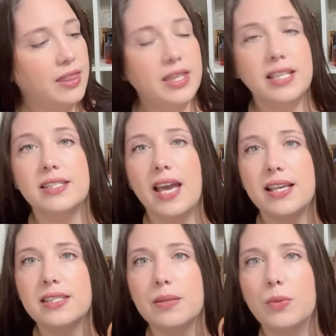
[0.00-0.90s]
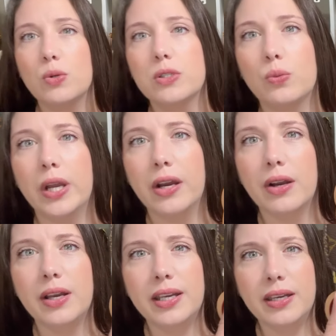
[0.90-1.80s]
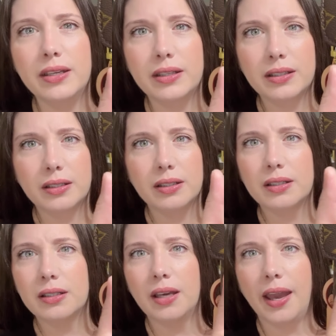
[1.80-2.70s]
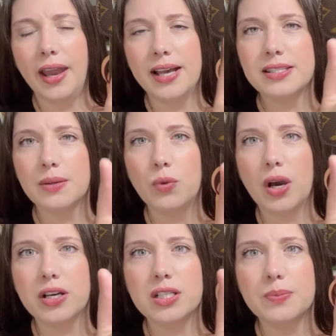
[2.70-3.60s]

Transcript: This has the most wear on it. It has some water